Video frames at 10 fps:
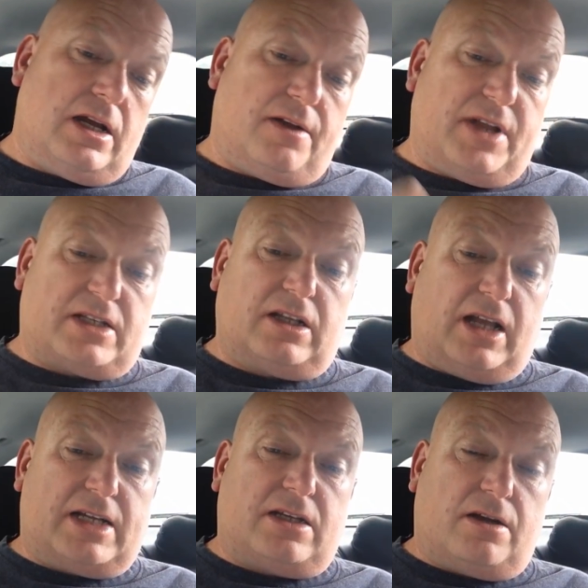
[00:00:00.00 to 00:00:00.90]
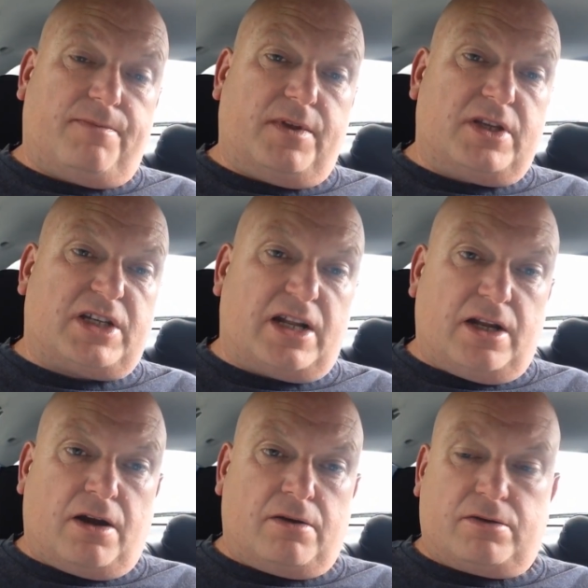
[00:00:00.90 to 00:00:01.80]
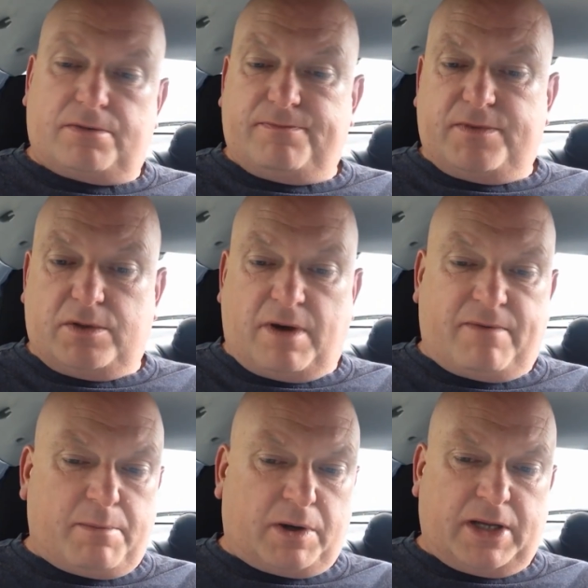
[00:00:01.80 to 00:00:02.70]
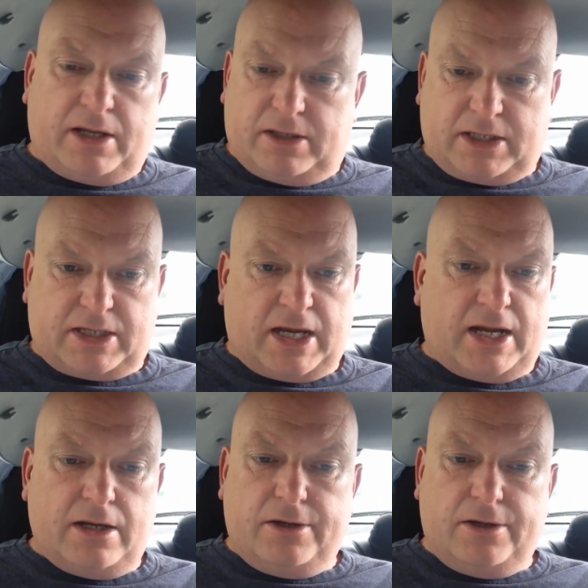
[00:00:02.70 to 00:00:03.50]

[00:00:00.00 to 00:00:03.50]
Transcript: And that's the letter that they're sending out to everybody, as I say,